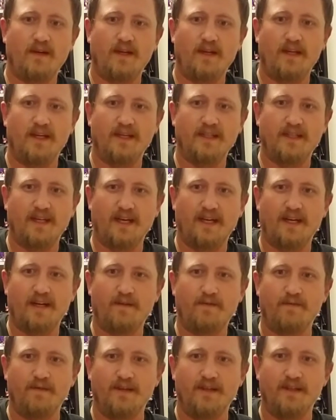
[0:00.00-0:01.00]
yes, I got
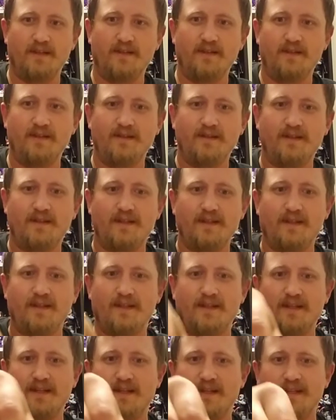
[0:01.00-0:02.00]
a Finn.
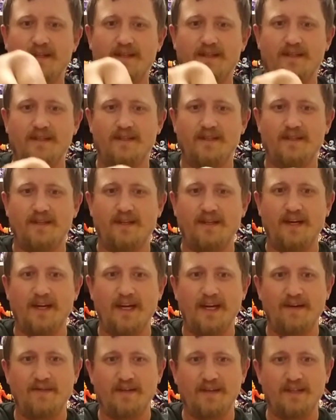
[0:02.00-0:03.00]

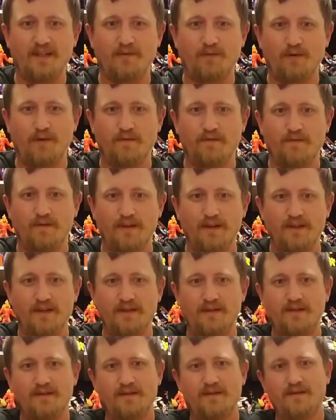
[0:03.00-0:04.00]
Gotta have at least one
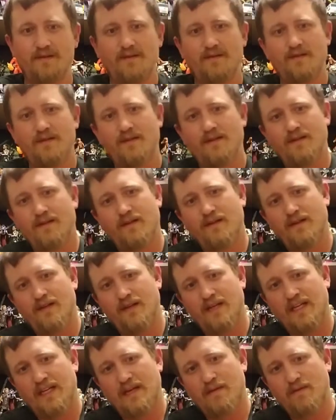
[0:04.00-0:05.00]
Finn.
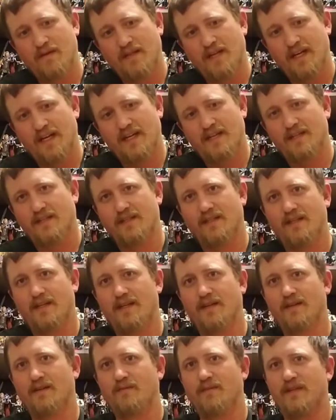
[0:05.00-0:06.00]
Keep his hat to
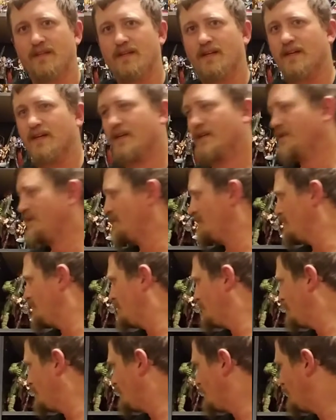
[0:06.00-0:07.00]
stay on, be nice.
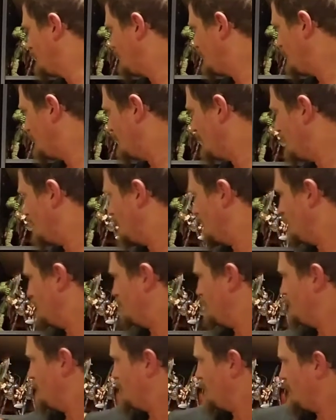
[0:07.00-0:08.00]

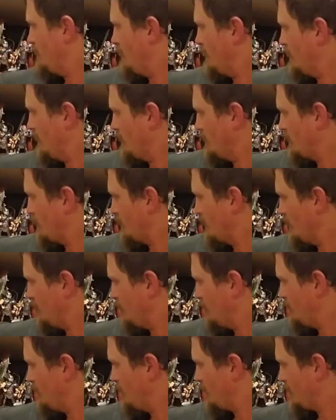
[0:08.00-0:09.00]
Um,
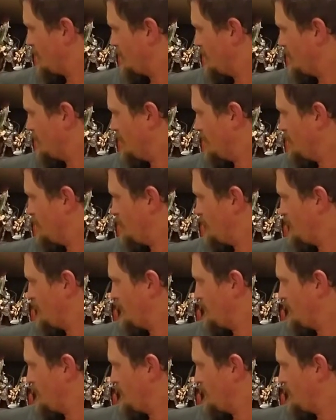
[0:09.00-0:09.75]
also picked up